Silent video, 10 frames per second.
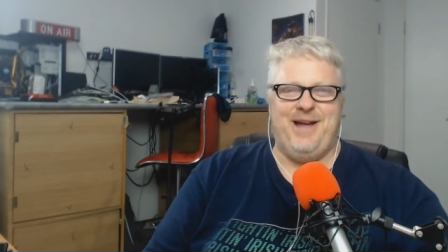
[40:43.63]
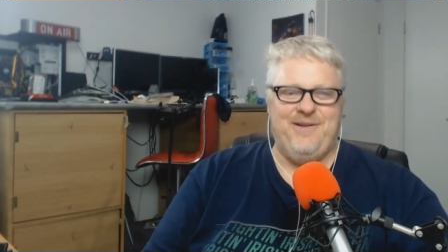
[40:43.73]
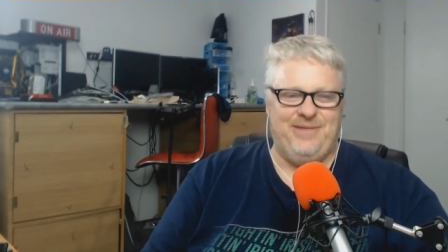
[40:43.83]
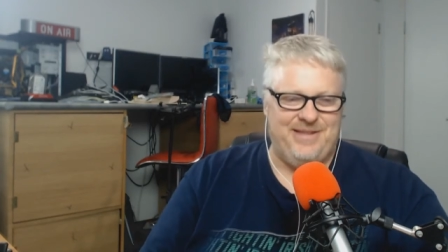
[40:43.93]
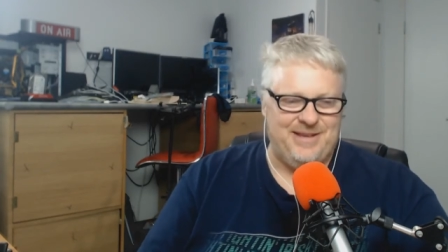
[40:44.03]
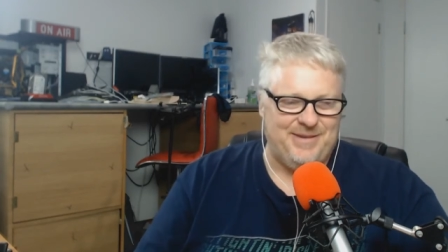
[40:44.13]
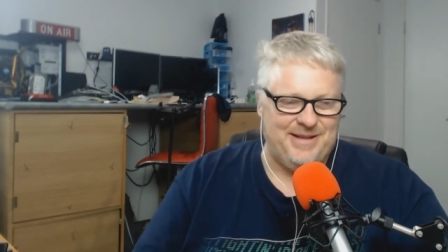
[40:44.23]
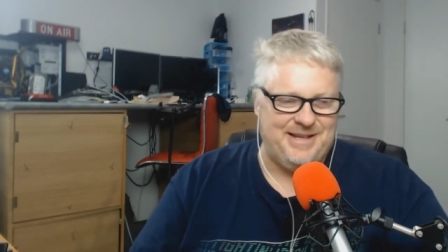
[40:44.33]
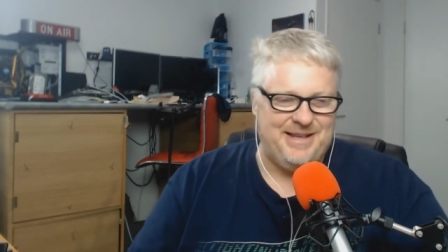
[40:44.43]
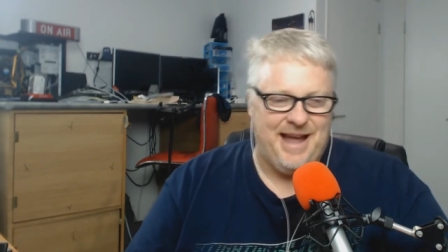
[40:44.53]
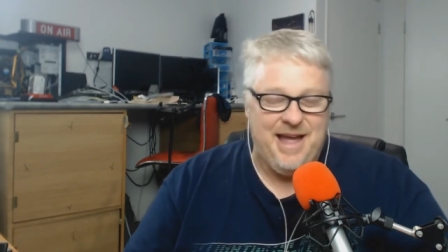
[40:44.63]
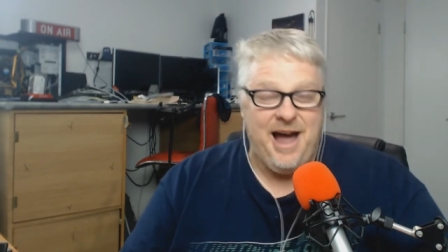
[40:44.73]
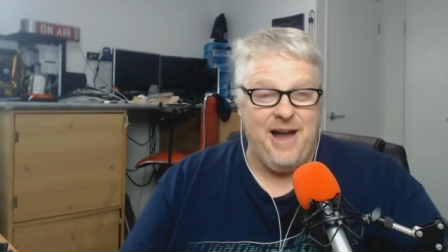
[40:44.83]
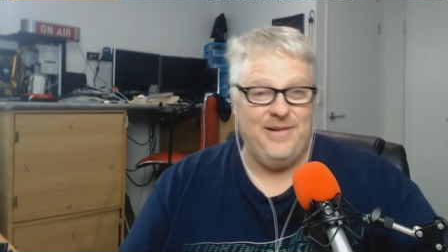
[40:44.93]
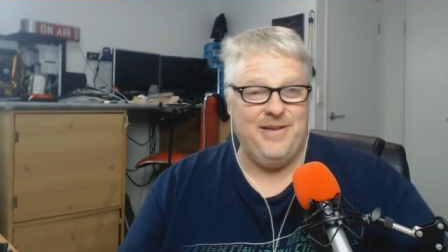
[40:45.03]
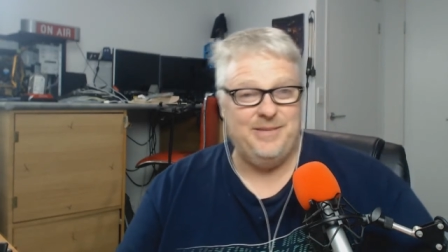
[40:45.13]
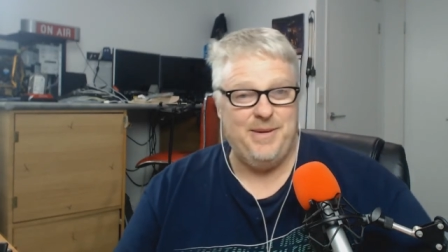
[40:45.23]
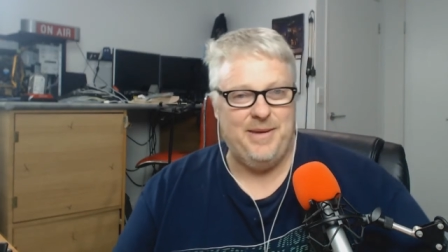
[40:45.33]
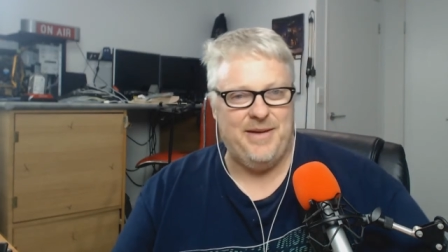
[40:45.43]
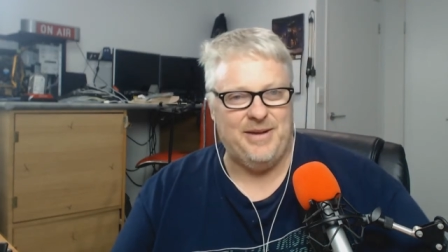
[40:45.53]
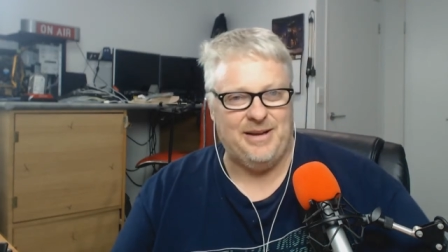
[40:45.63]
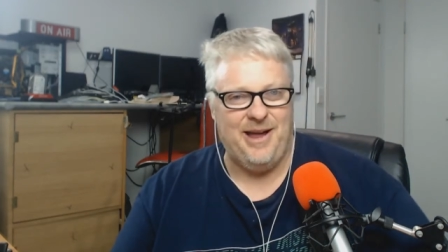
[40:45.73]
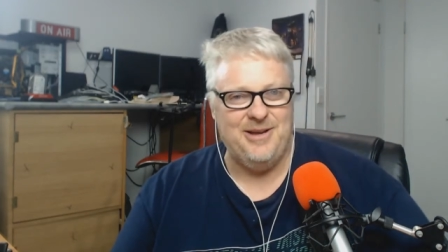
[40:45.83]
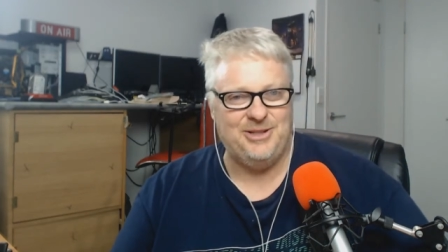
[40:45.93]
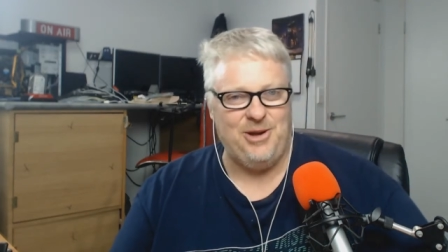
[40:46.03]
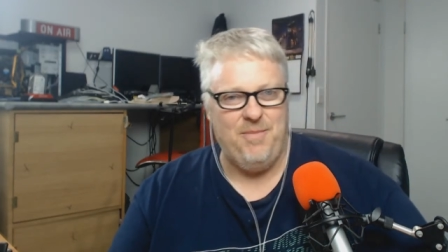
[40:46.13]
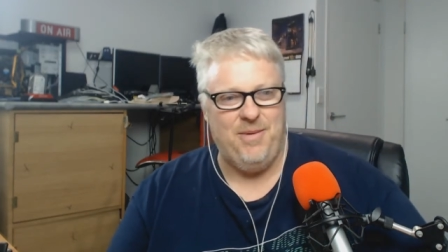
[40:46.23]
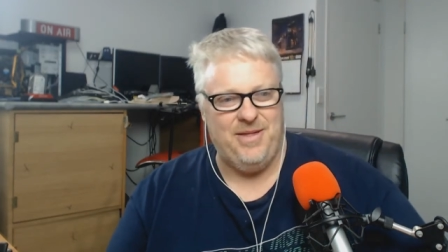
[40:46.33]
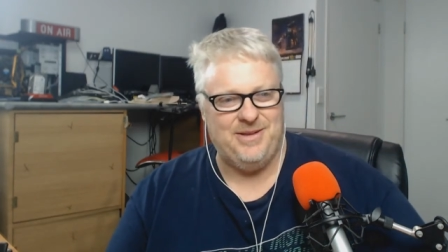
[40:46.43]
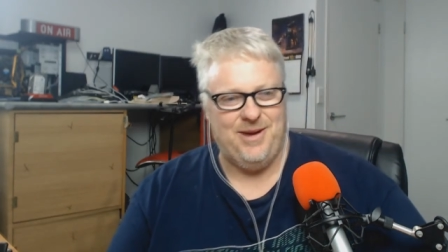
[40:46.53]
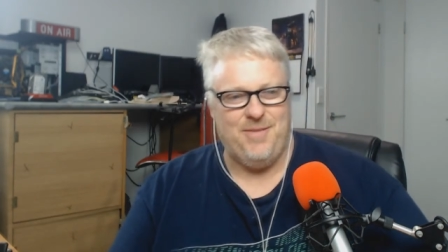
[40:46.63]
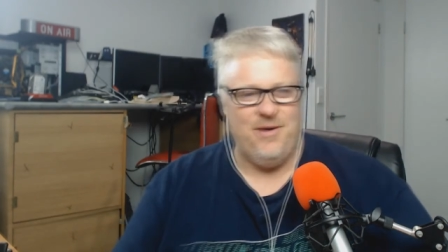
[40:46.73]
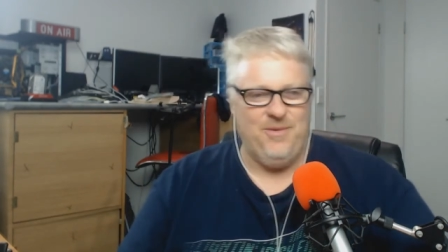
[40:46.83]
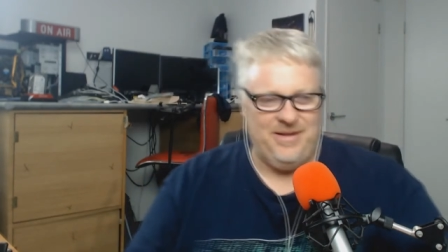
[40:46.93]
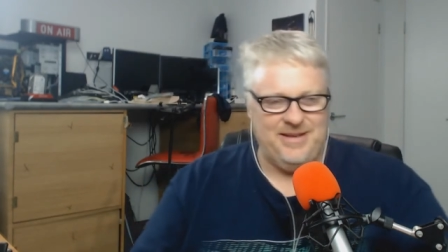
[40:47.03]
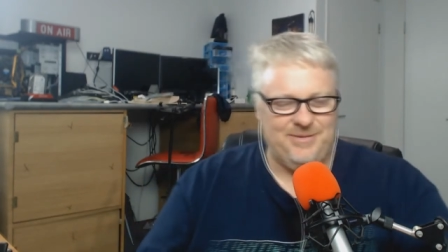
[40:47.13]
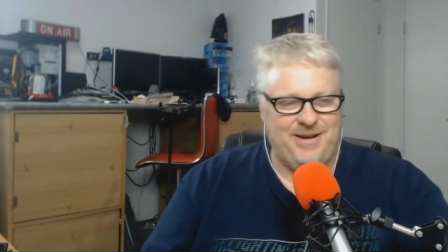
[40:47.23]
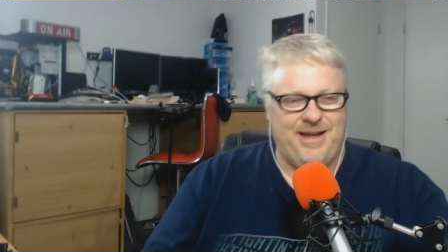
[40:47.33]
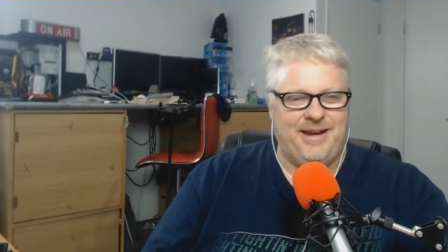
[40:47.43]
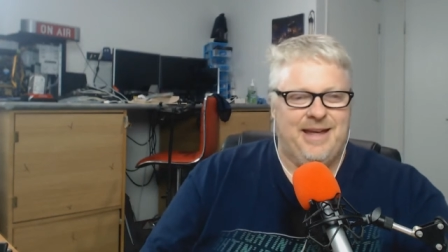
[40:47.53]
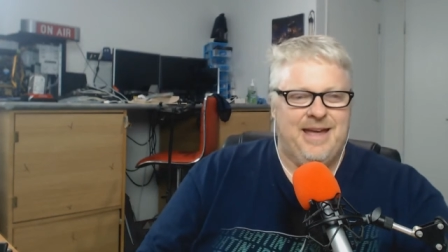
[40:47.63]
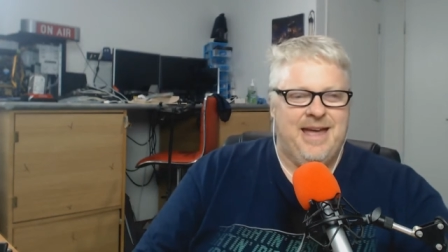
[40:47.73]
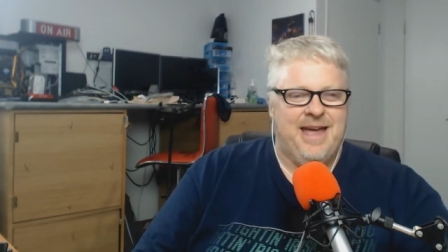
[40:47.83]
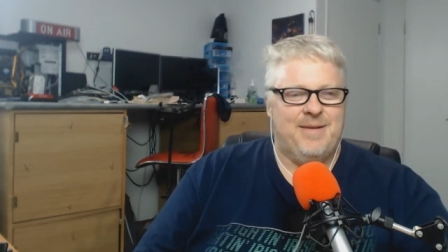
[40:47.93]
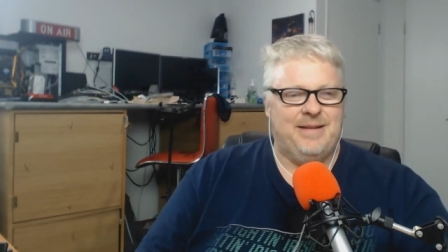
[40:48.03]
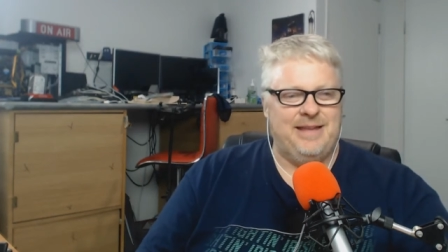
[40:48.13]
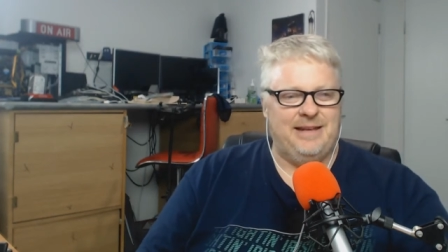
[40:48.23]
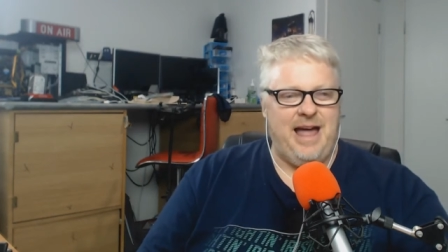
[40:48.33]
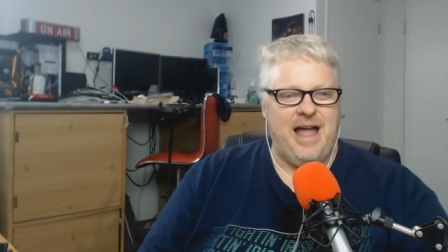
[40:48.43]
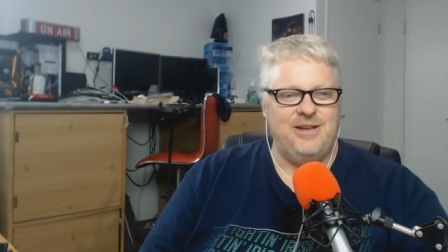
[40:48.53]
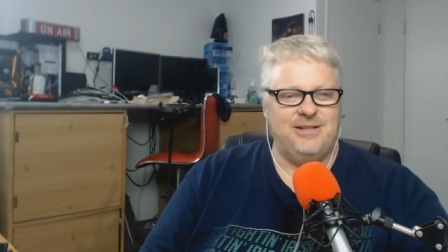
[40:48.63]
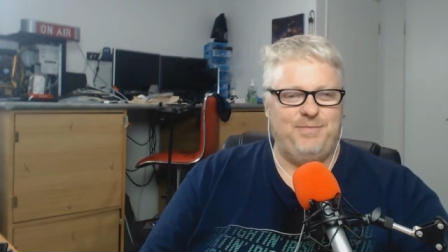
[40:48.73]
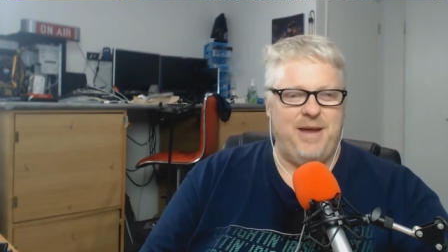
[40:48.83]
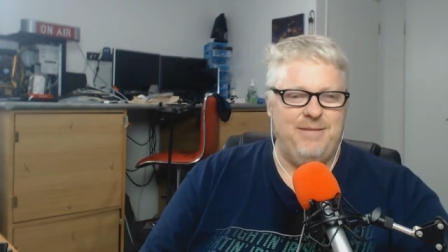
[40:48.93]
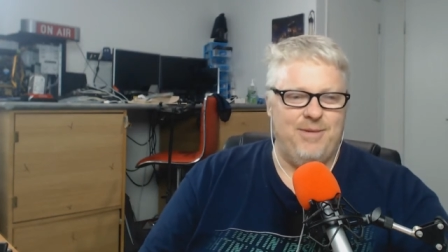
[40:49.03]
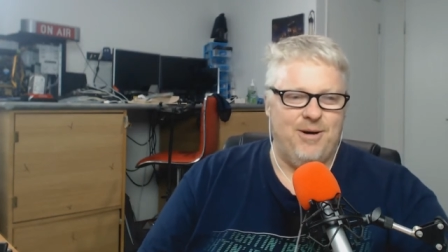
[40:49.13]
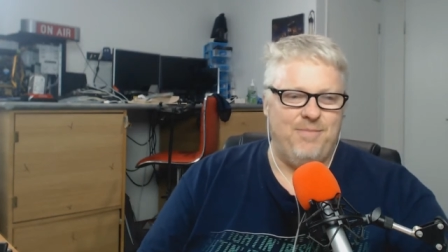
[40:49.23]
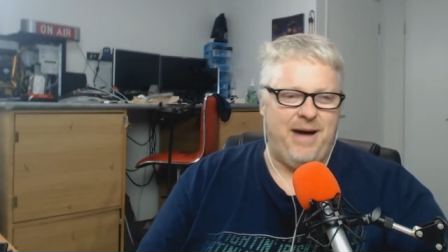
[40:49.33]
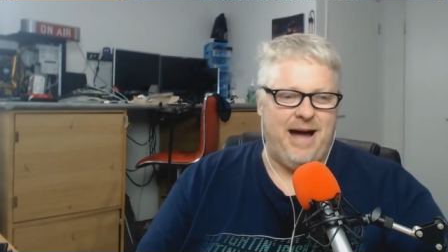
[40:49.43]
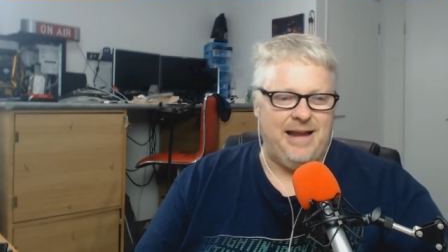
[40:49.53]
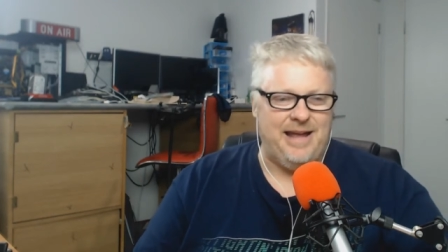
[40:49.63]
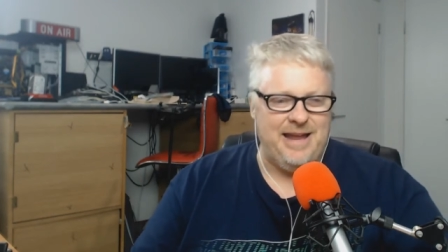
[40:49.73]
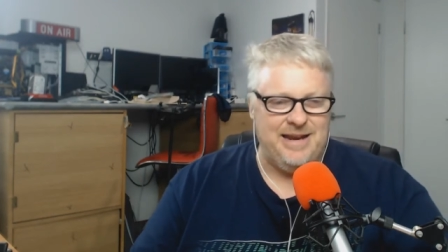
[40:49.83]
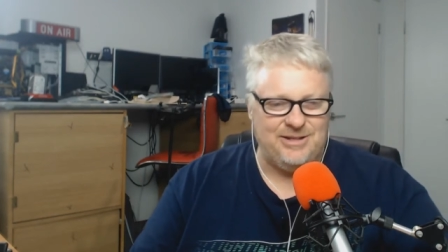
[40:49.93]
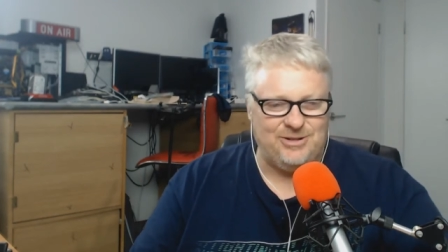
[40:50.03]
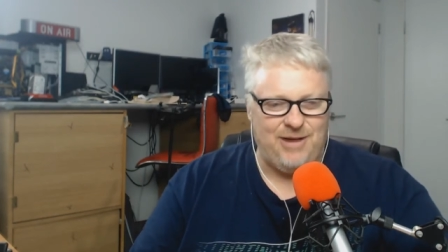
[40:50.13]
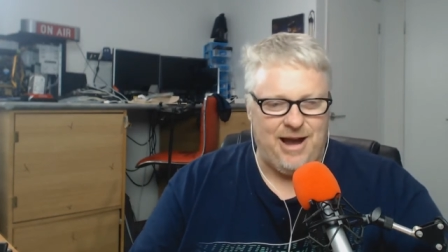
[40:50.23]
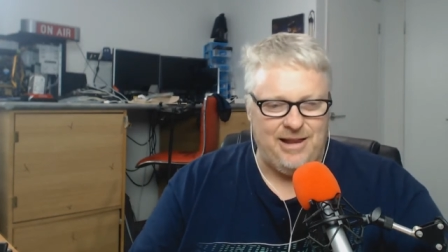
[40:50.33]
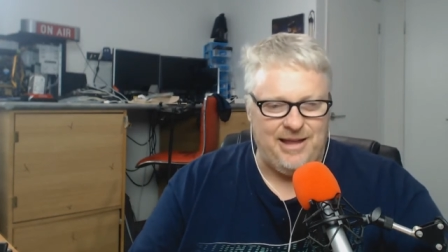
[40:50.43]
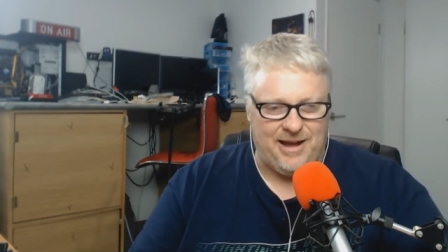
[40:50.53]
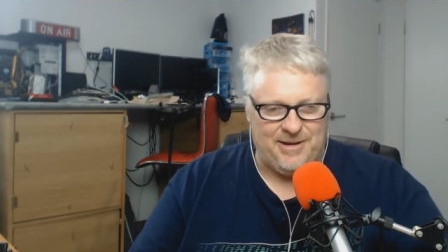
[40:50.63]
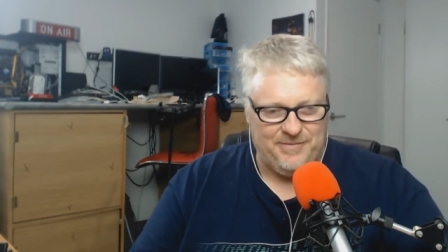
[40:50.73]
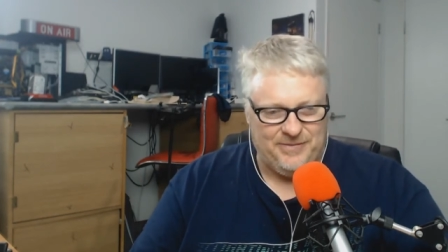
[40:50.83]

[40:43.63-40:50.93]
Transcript: Hopefully, this one's in. Hopefully, these people haven't closed shop by the time I read this one out. But the largest pinball parlour in Australia.